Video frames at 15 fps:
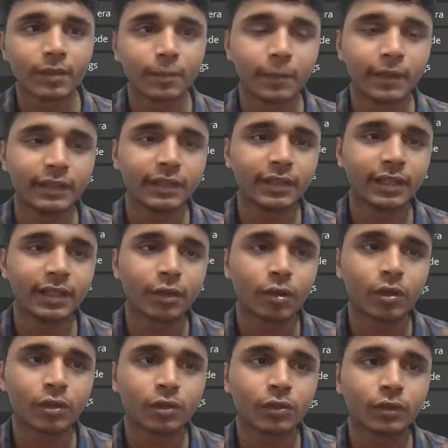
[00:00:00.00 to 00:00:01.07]
but there
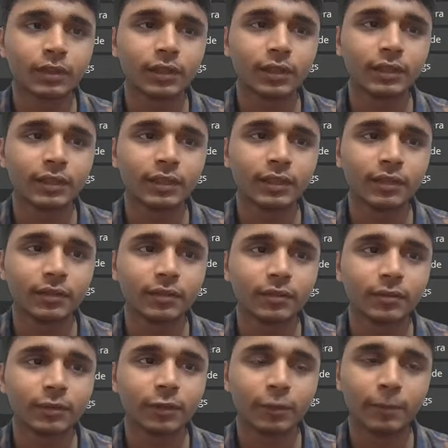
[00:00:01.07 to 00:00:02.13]
are also other
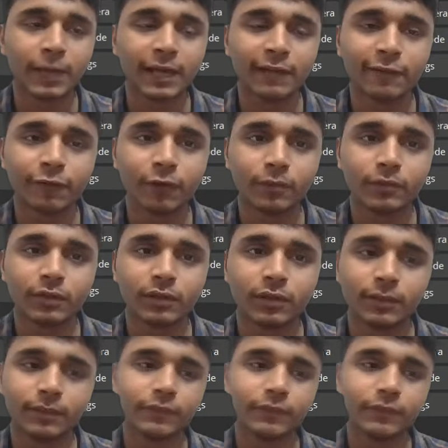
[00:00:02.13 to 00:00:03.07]
platforms